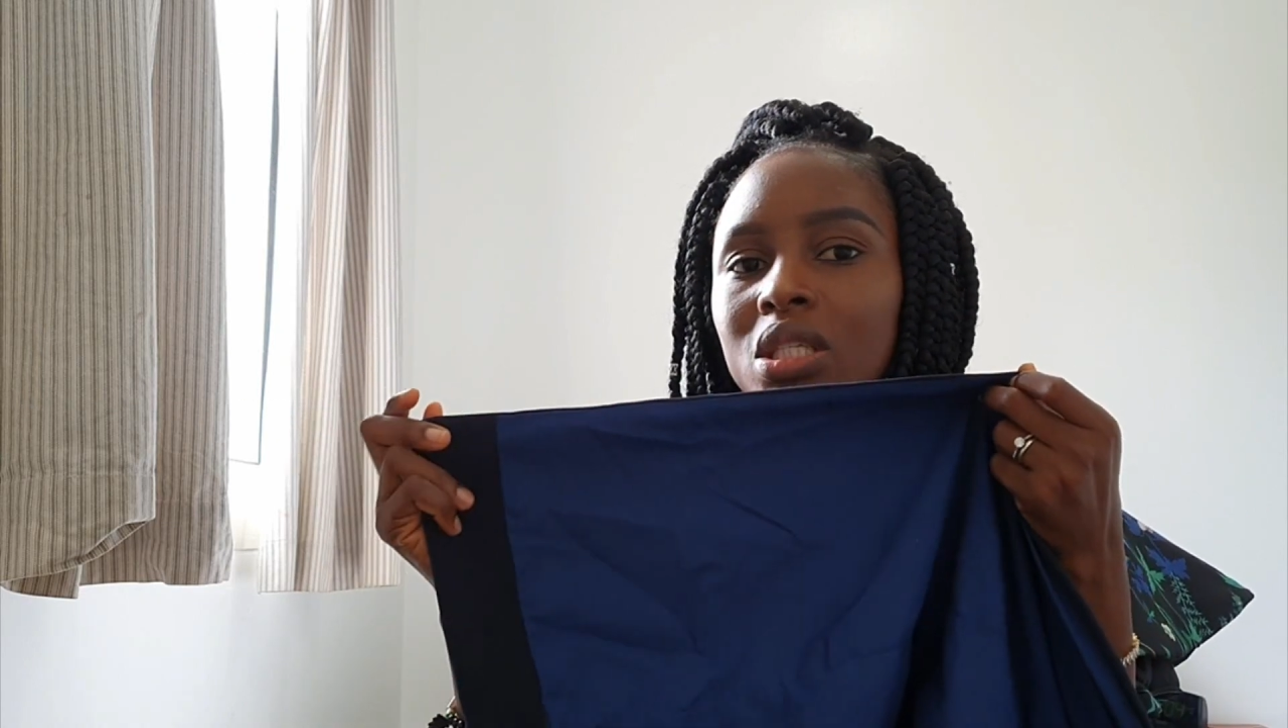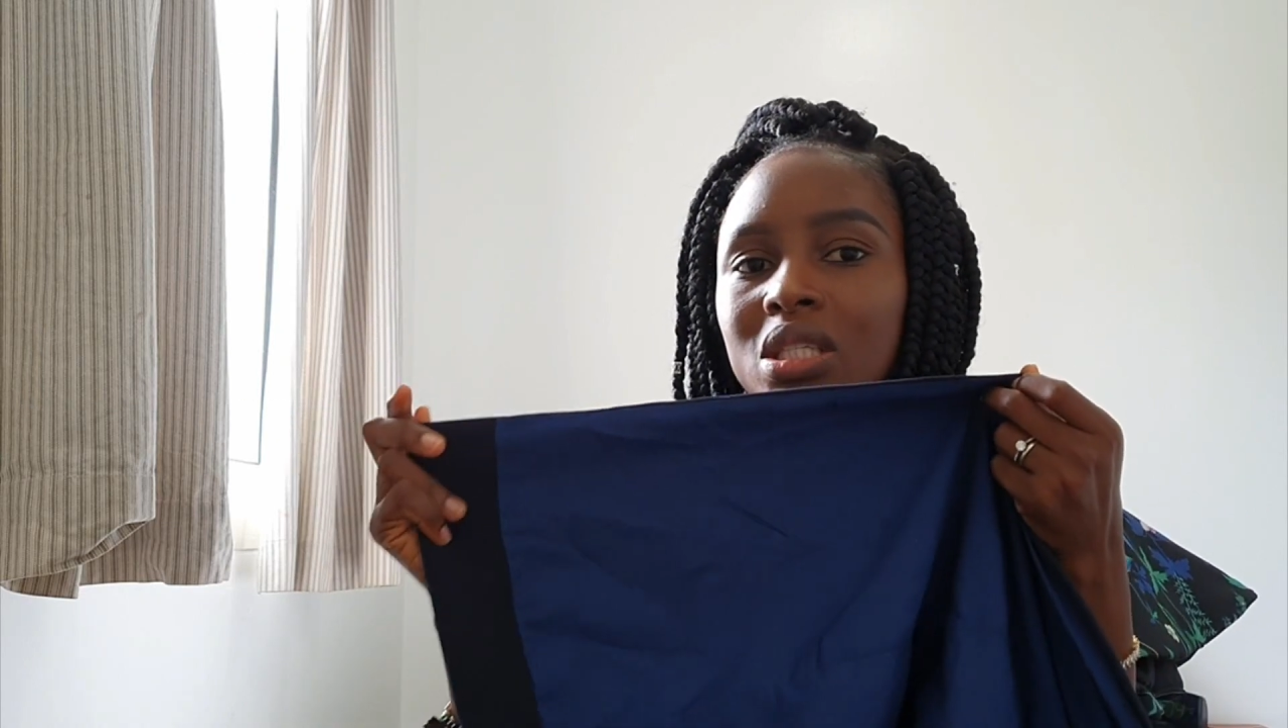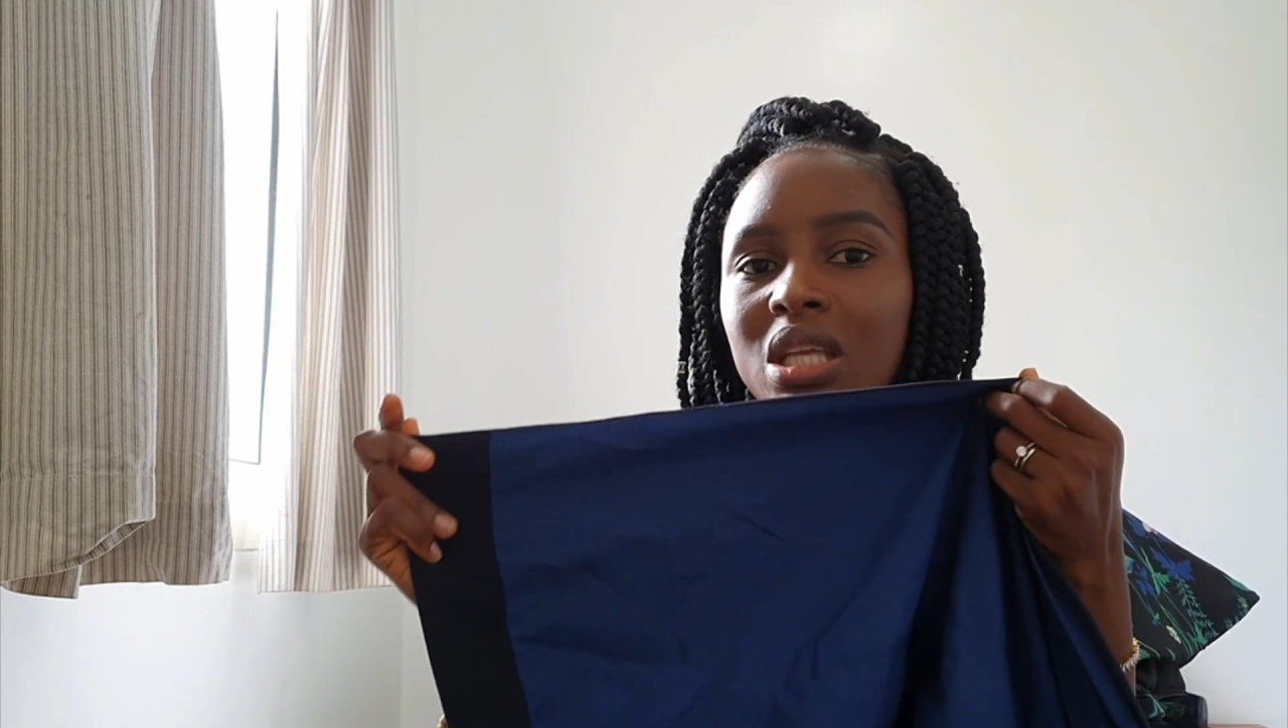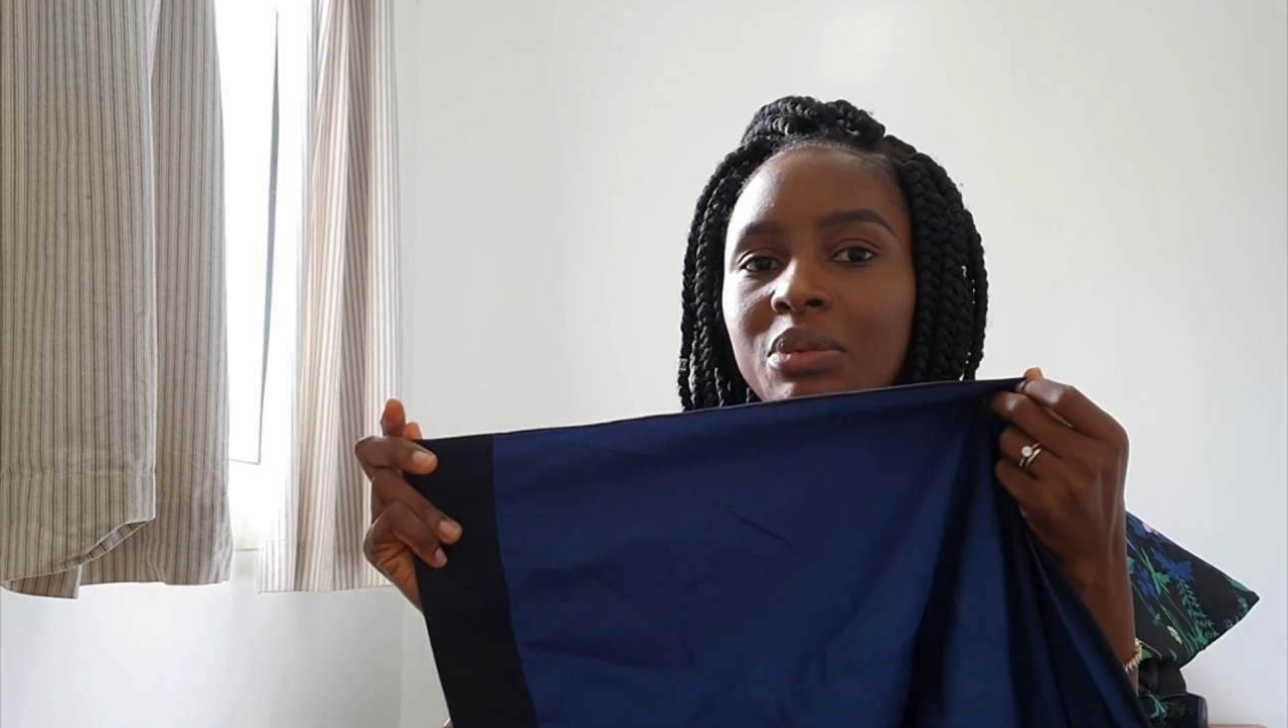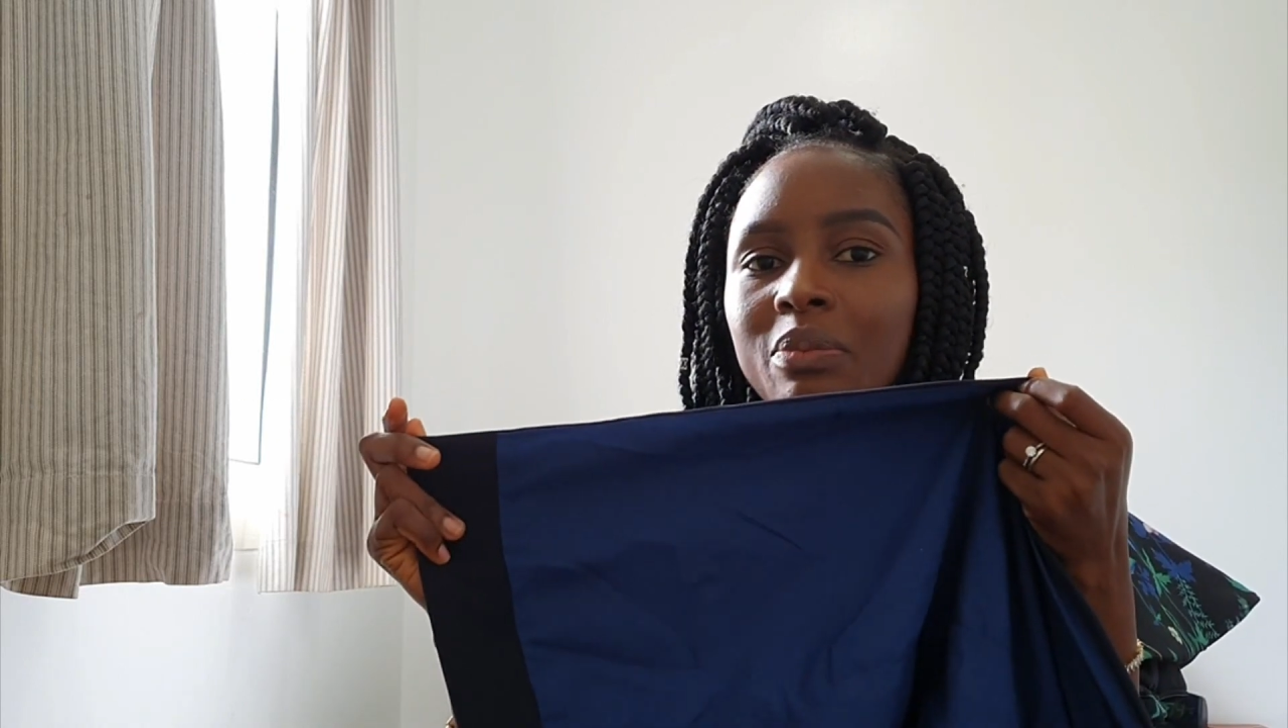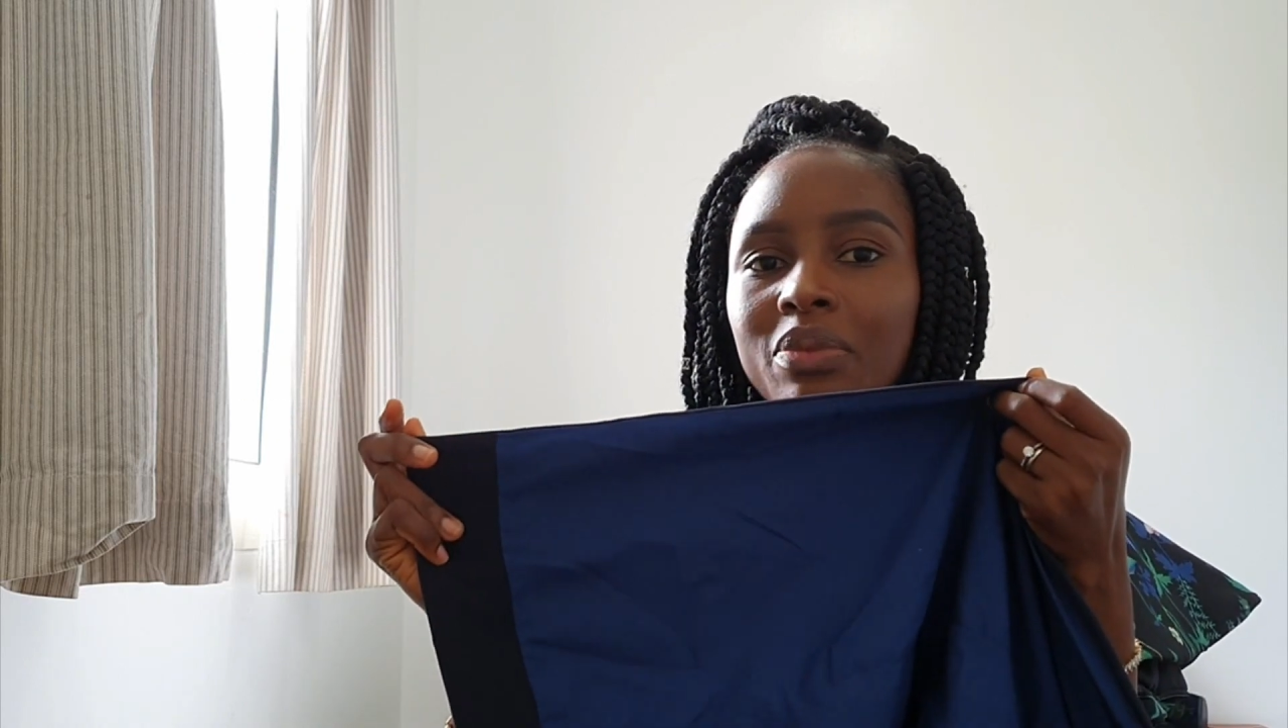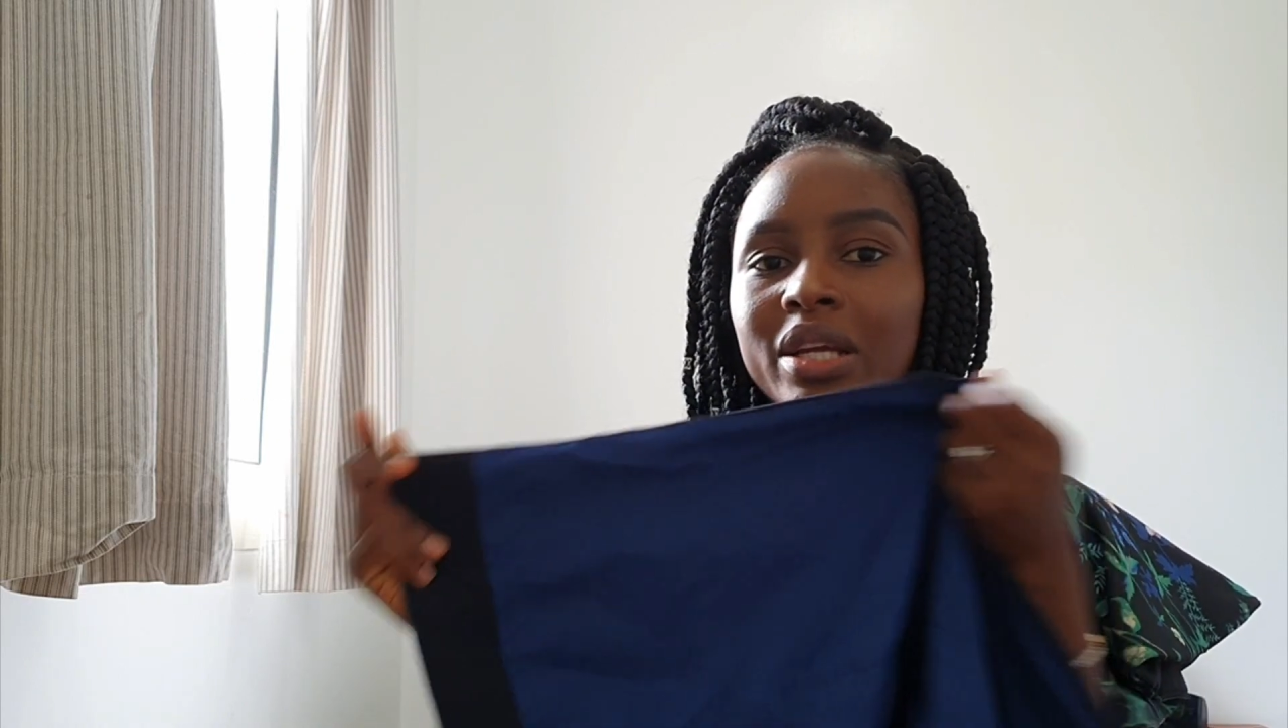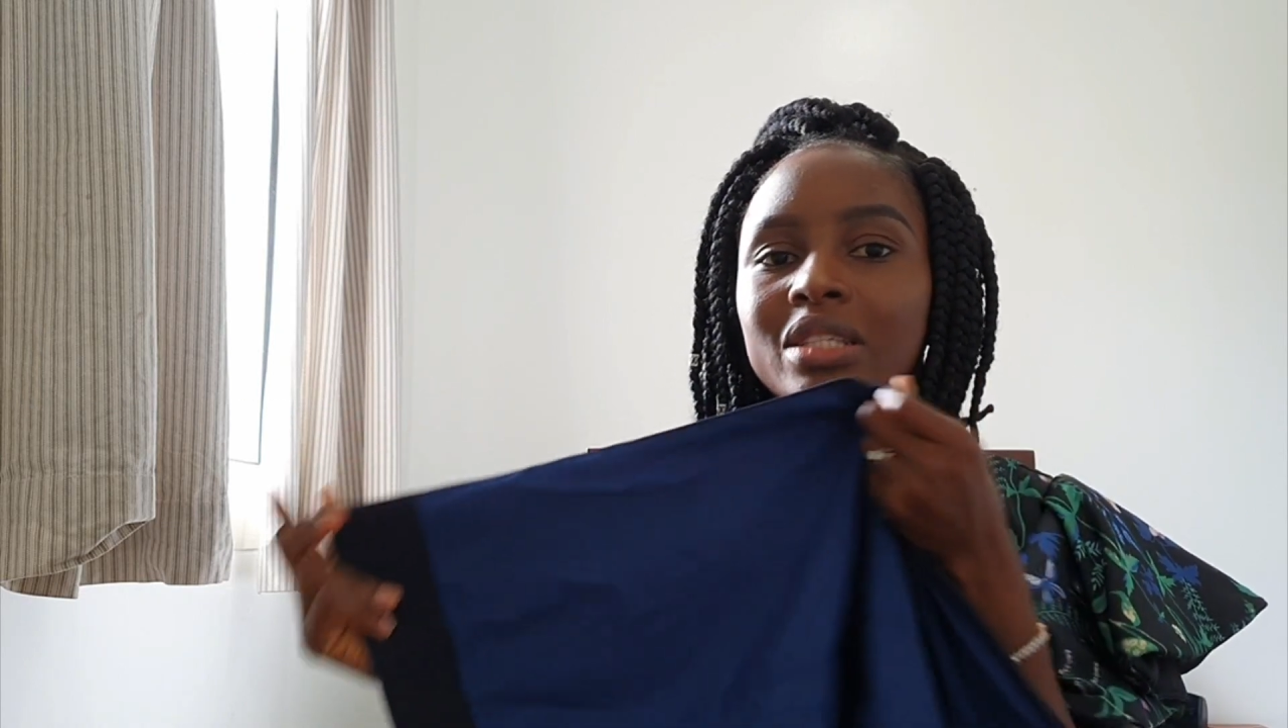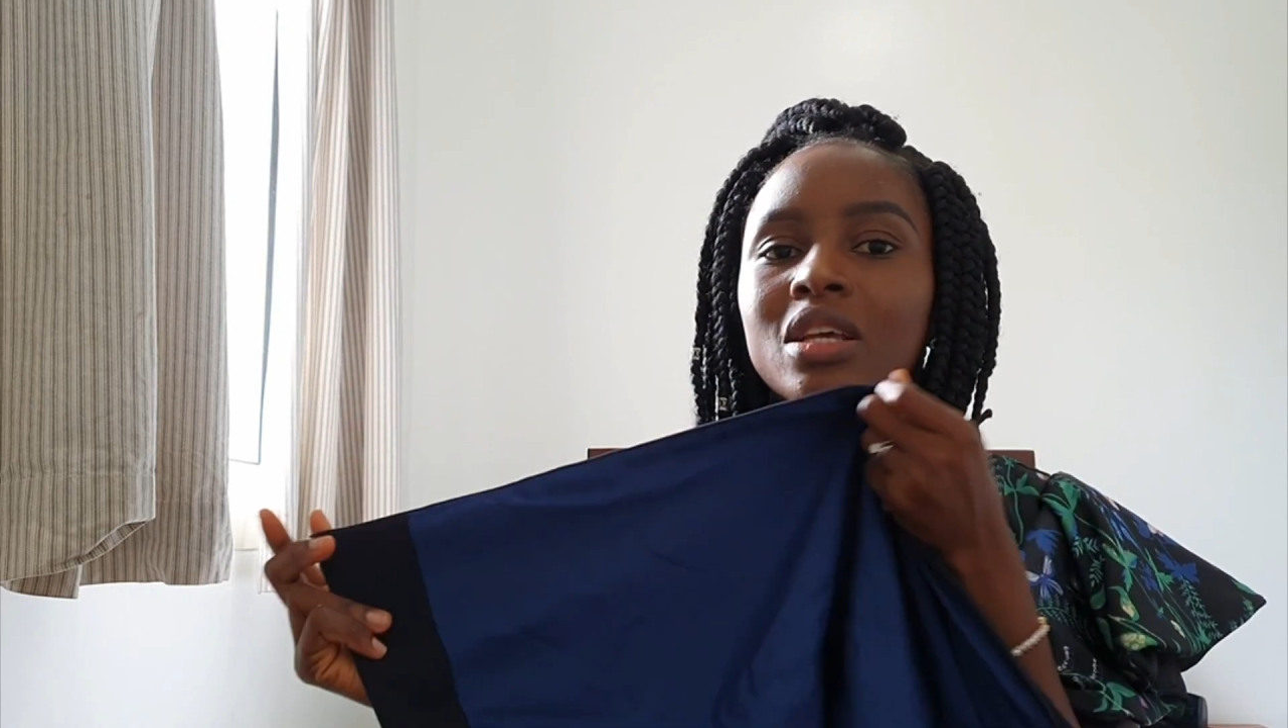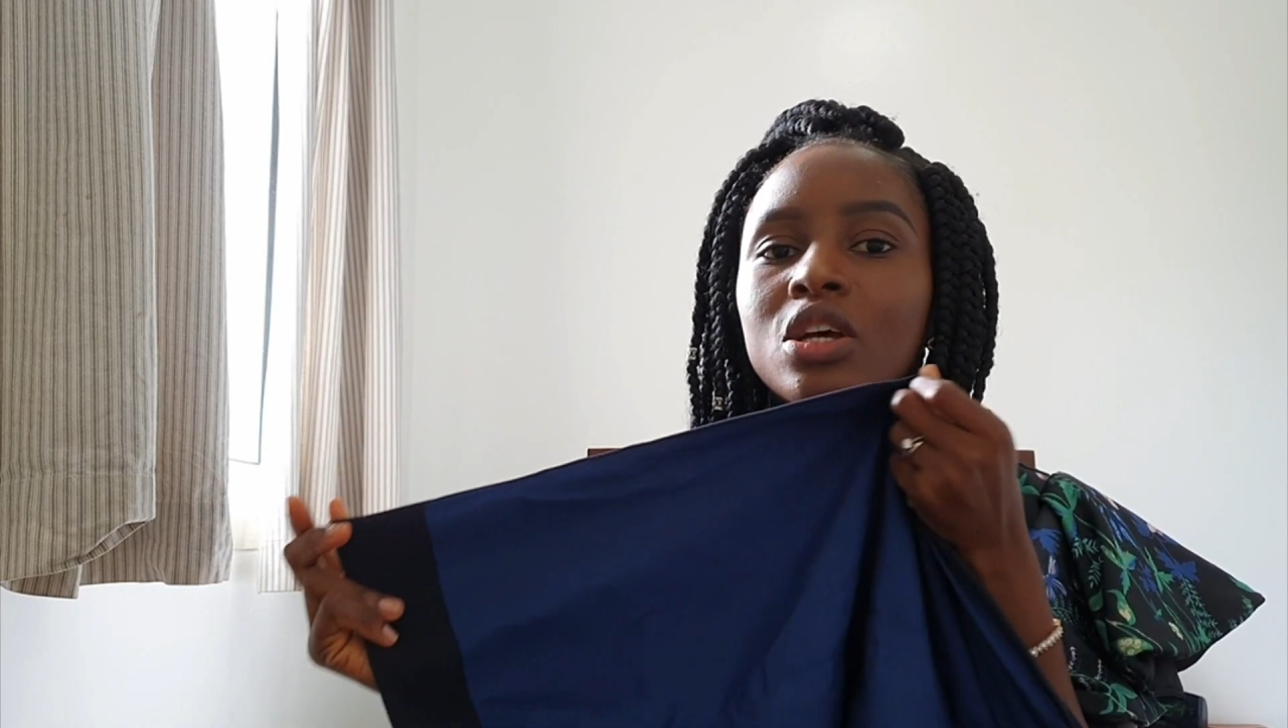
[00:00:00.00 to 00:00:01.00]
the seam in
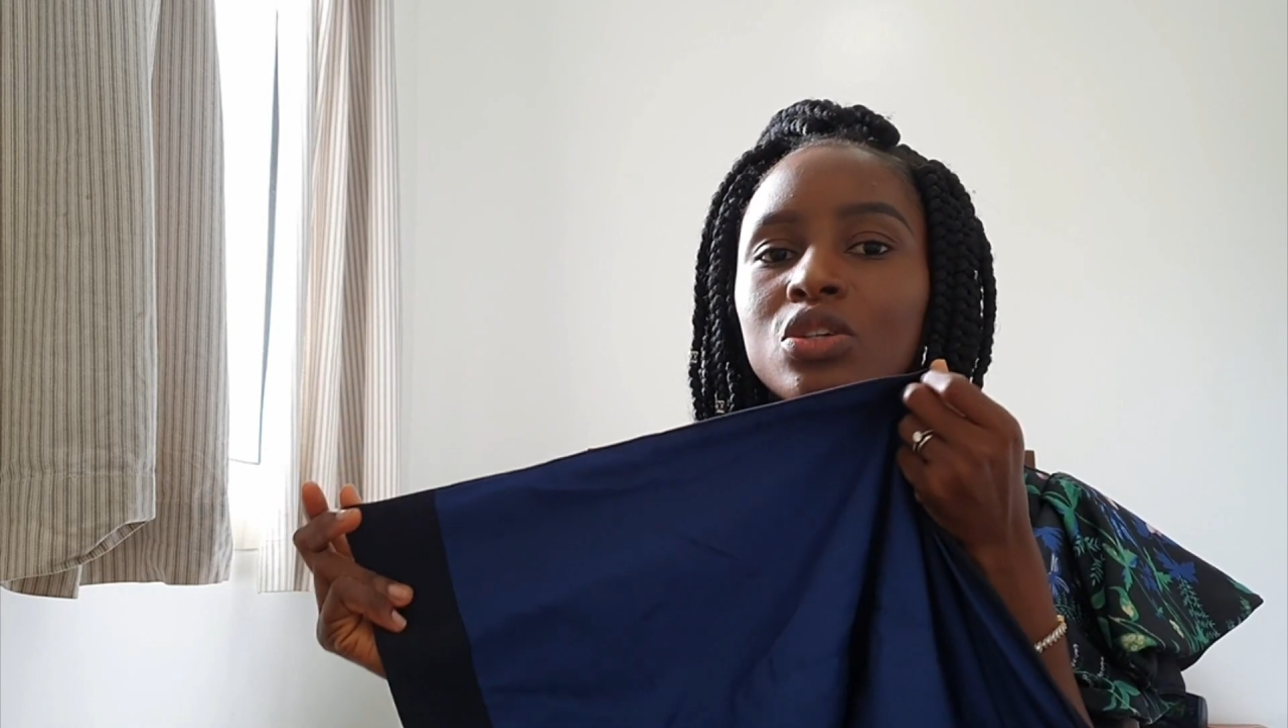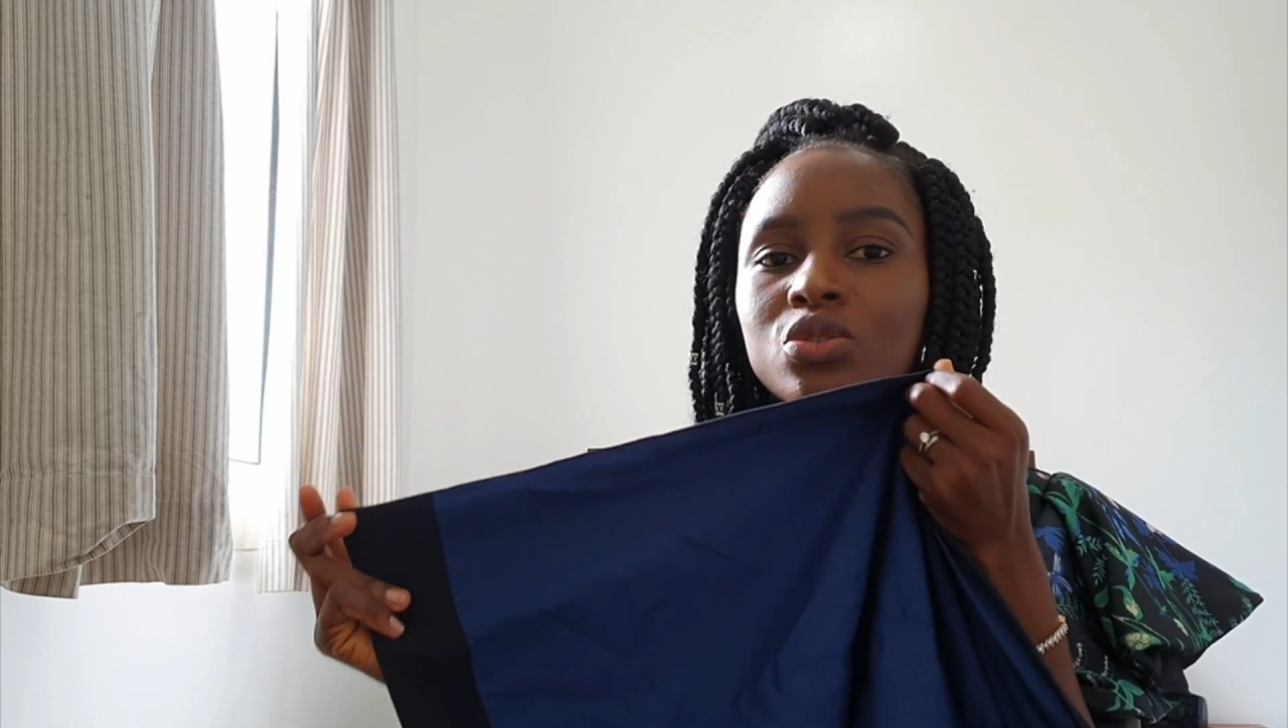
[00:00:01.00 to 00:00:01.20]
place